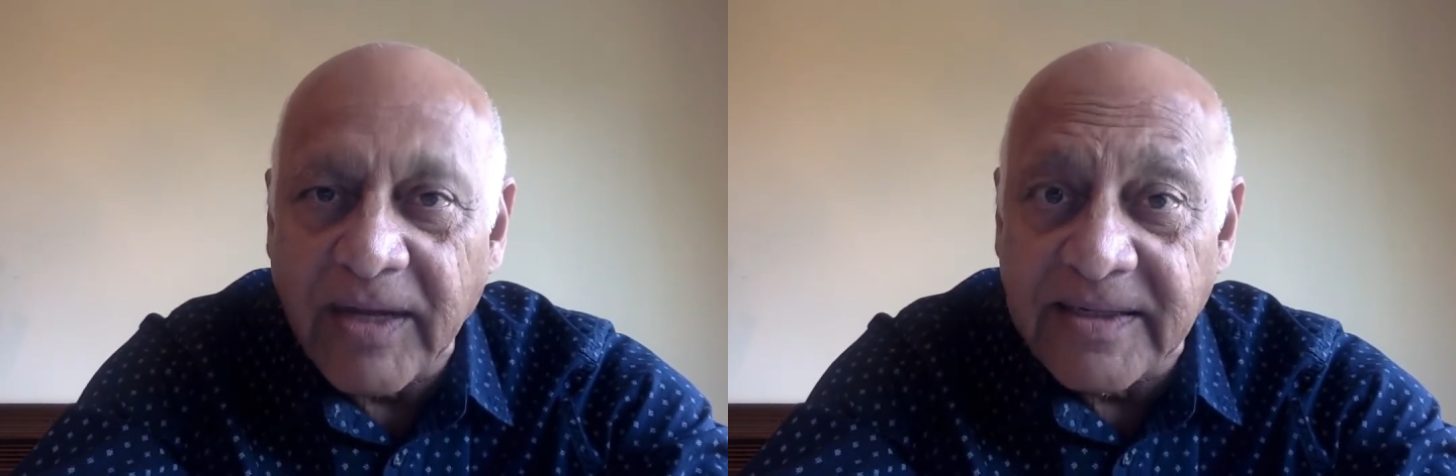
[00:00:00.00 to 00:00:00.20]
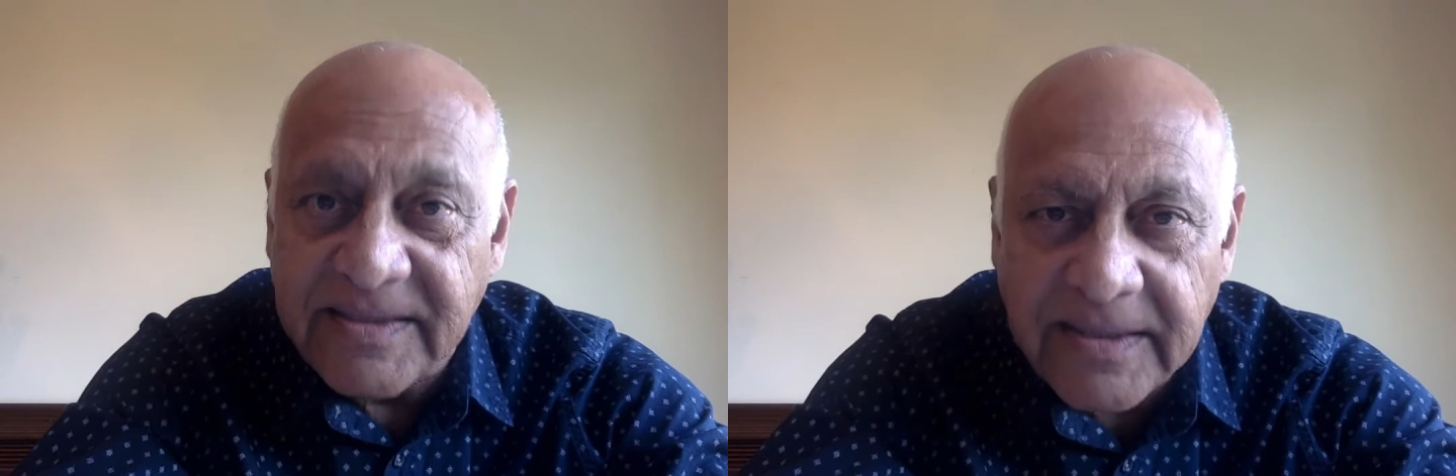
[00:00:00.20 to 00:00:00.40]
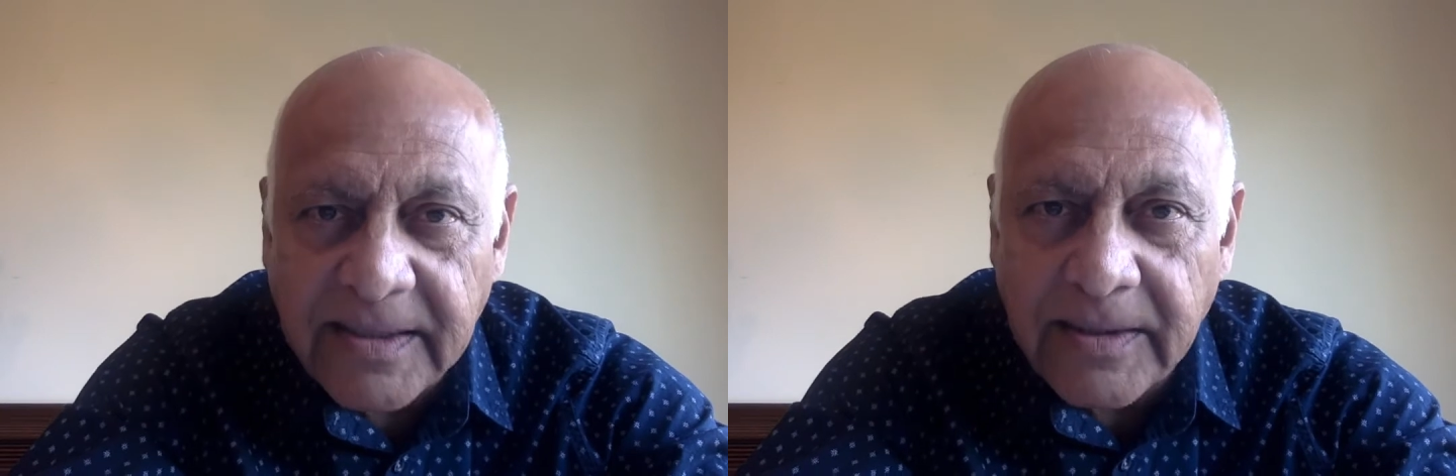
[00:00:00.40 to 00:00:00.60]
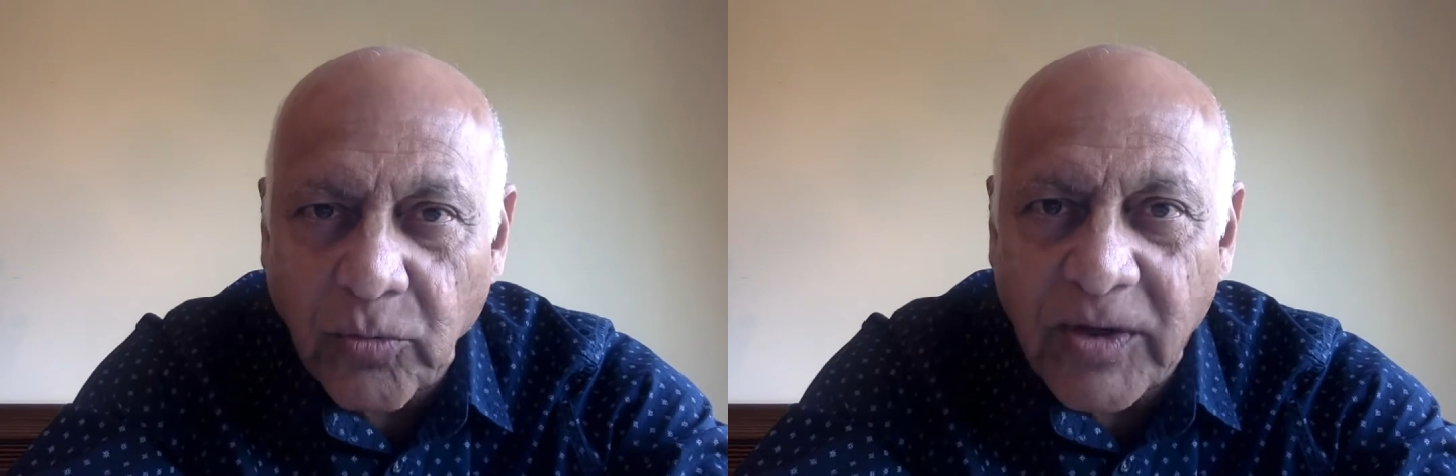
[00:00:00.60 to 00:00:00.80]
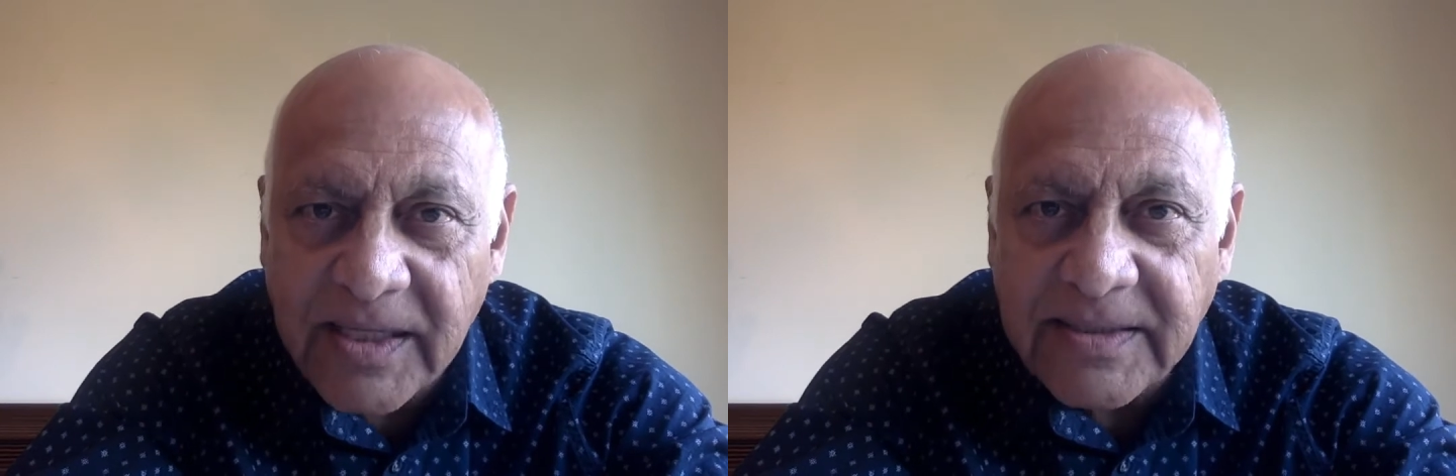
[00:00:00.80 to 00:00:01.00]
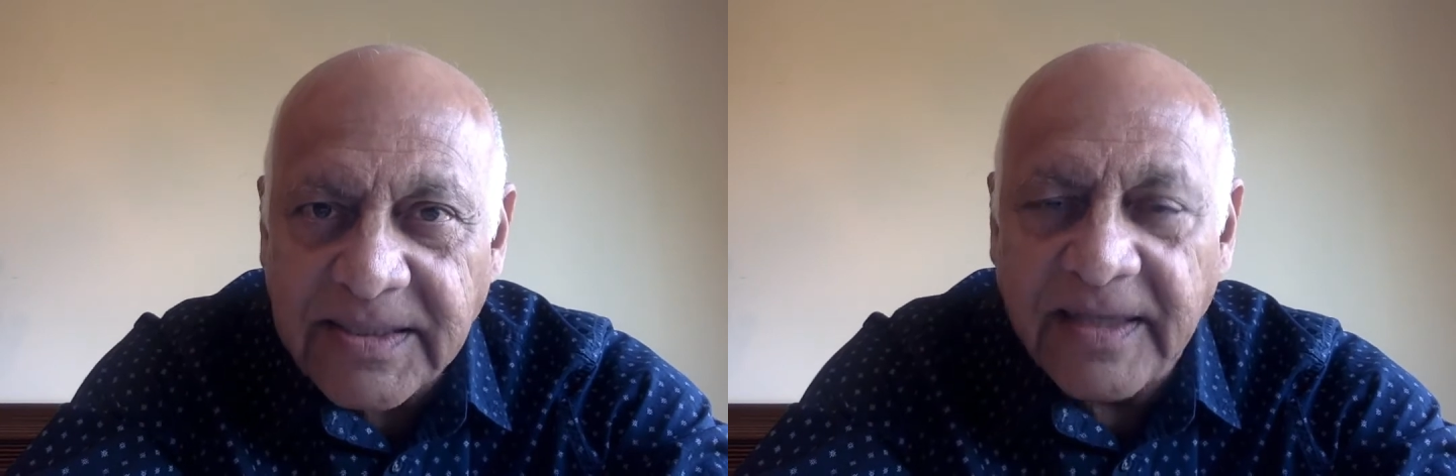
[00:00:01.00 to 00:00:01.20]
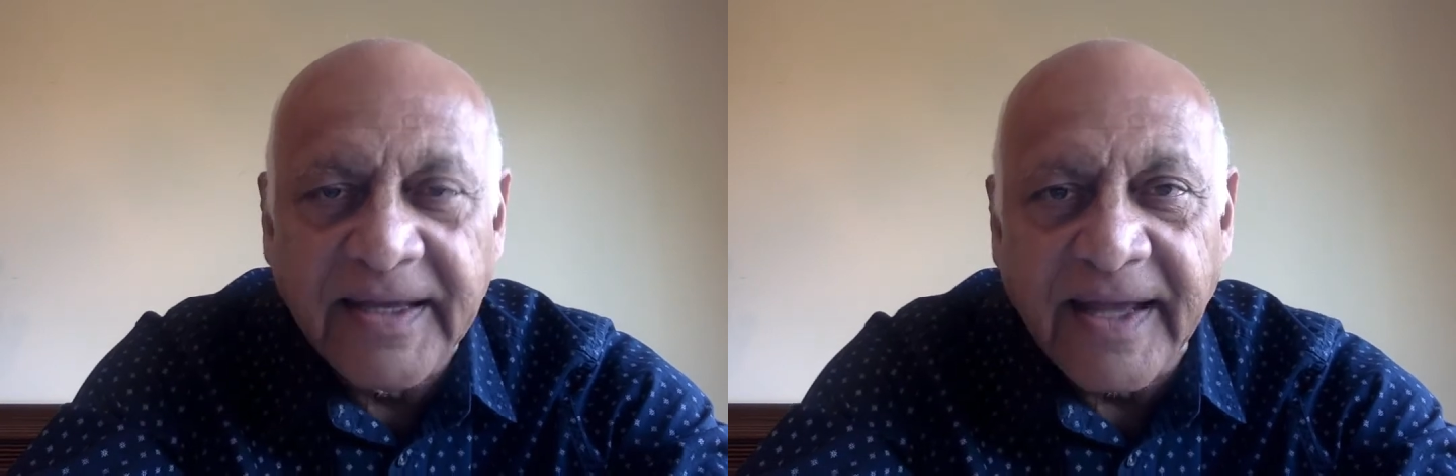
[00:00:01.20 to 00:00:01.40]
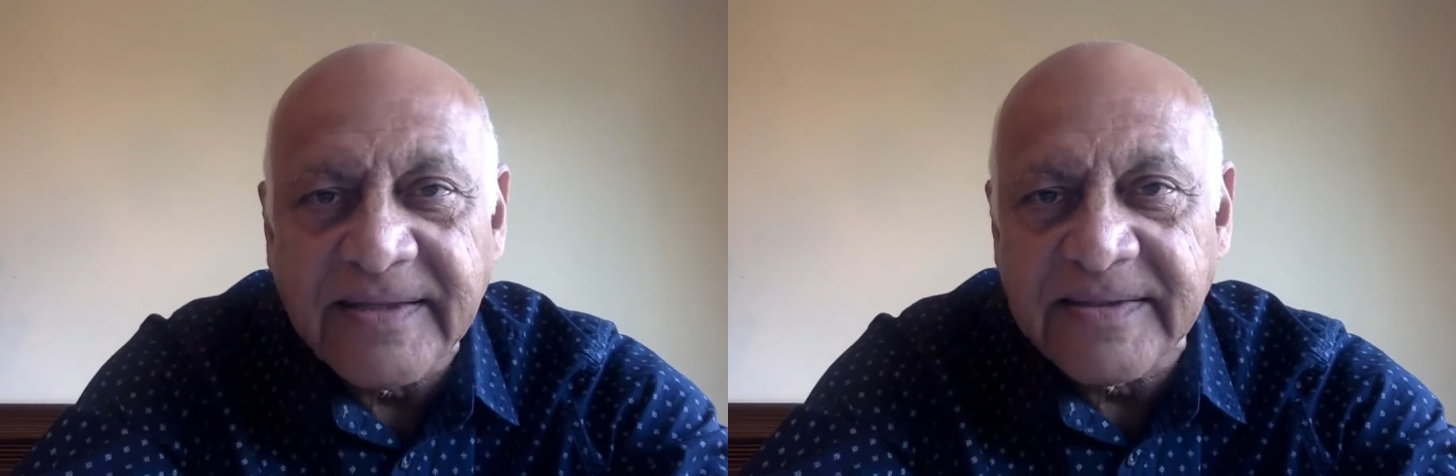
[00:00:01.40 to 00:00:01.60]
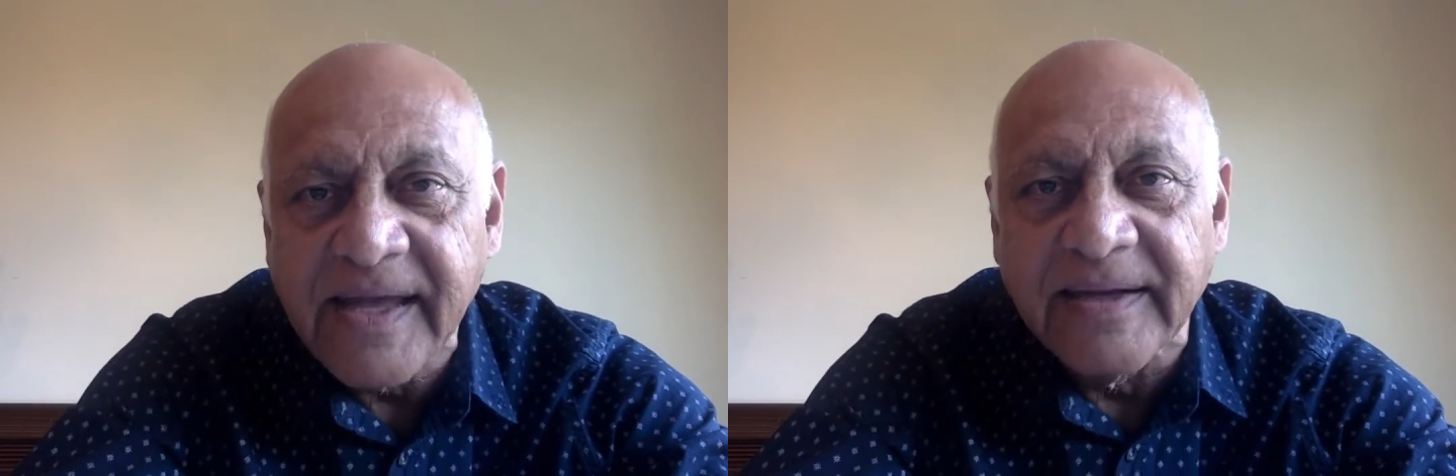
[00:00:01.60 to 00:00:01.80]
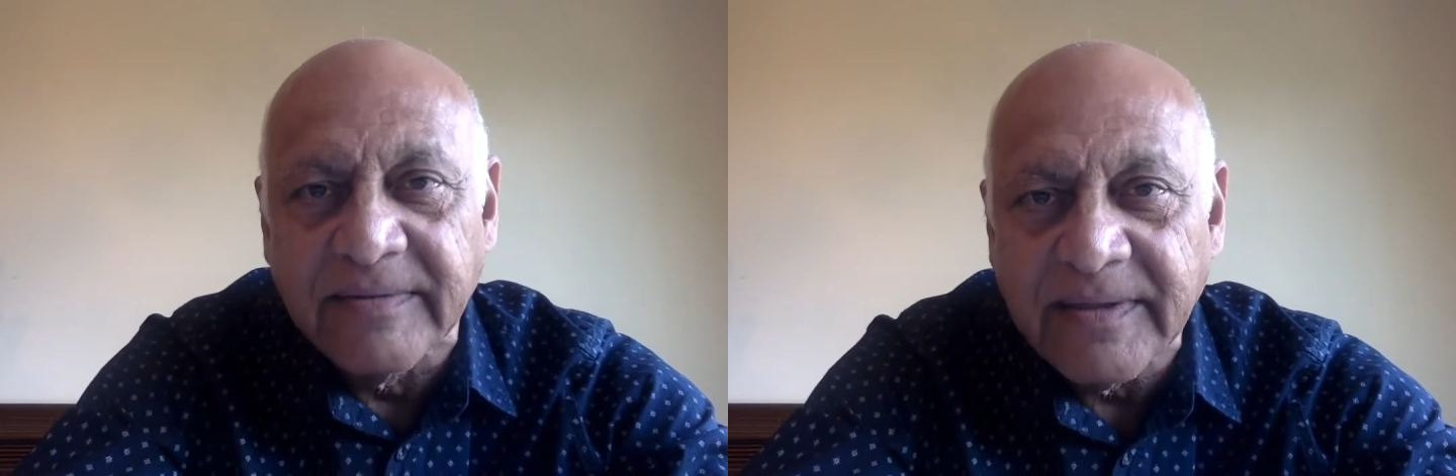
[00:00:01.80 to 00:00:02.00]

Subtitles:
internal world, kicks in.